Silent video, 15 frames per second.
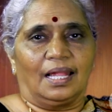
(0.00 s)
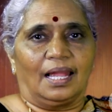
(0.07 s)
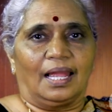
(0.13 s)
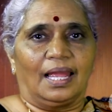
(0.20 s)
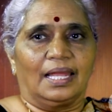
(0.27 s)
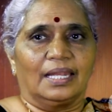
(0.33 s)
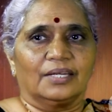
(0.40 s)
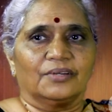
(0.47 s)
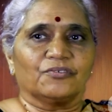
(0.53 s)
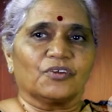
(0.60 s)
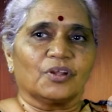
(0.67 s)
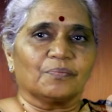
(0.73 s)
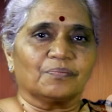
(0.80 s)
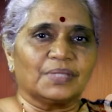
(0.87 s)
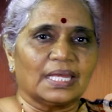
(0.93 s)
And
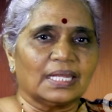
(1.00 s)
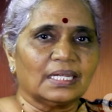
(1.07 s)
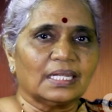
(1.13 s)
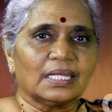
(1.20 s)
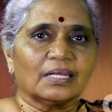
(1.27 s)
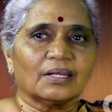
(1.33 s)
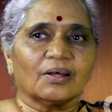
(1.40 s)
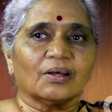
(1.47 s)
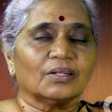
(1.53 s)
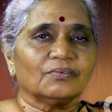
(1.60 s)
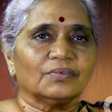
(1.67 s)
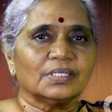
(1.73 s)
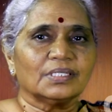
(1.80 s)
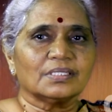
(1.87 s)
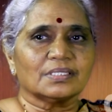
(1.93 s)
from then
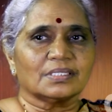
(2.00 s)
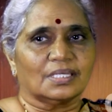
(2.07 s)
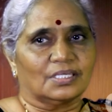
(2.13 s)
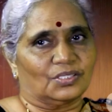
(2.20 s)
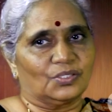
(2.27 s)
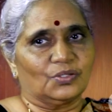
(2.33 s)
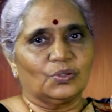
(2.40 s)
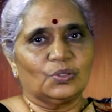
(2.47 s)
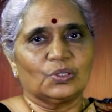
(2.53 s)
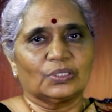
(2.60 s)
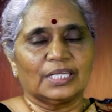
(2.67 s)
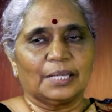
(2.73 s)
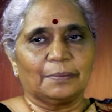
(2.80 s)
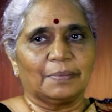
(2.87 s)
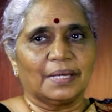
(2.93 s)
onwards, there's no
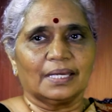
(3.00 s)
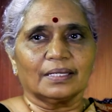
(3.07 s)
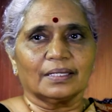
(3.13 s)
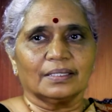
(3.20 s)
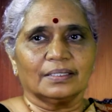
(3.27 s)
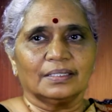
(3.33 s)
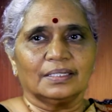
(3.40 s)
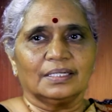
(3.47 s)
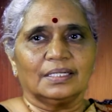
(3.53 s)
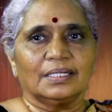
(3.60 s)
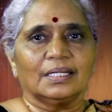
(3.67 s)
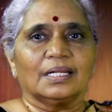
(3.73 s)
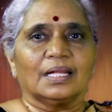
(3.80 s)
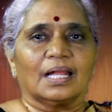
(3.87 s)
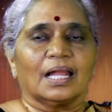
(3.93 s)
looking back.
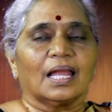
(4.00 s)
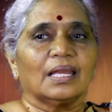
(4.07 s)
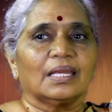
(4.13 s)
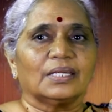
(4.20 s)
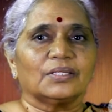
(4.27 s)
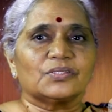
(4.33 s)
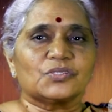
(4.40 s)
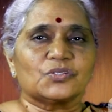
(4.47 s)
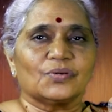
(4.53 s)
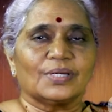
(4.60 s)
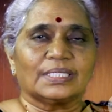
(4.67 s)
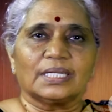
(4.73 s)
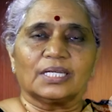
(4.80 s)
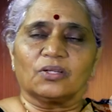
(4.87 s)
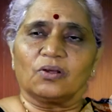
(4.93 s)
I used to
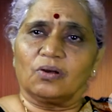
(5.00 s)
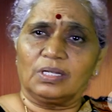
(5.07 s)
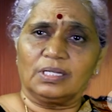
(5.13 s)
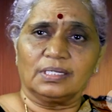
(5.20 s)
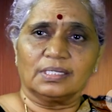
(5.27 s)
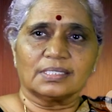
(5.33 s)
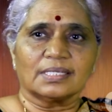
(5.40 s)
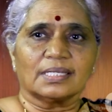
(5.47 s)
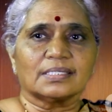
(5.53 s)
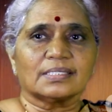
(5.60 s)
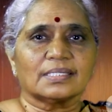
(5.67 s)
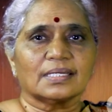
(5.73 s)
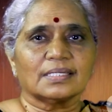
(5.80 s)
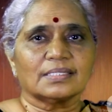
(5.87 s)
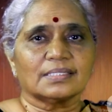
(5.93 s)
attend all her
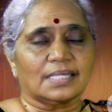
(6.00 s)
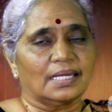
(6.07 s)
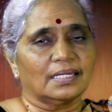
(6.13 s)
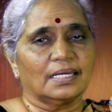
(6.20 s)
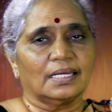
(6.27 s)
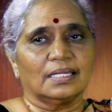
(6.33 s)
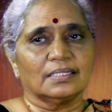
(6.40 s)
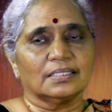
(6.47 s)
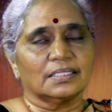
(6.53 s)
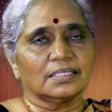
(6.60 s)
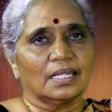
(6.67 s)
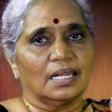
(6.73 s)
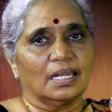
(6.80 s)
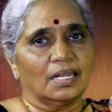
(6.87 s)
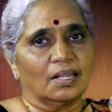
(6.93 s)
satsangs, and I learnt
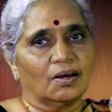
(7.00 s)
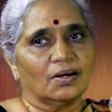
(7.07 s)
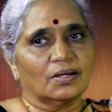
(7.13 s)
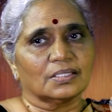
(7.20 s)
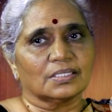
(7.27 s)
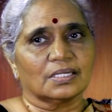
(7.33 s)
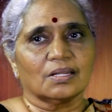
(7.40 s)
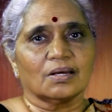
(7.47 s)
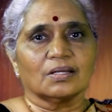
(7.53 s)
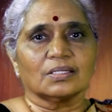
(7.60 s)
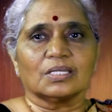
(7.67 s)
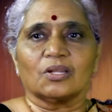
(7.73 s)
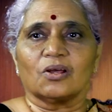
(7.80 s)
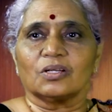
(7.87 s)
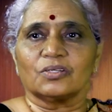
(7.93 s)
a lot
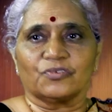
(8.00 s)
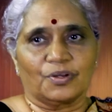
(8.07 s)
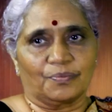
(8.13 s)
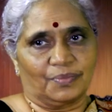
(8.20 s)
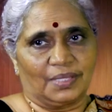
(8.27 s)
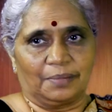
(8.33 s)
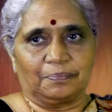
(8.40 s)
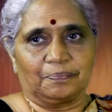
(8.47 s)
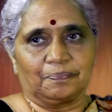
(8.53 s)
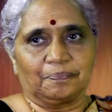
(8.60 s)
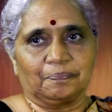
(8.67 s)
from them.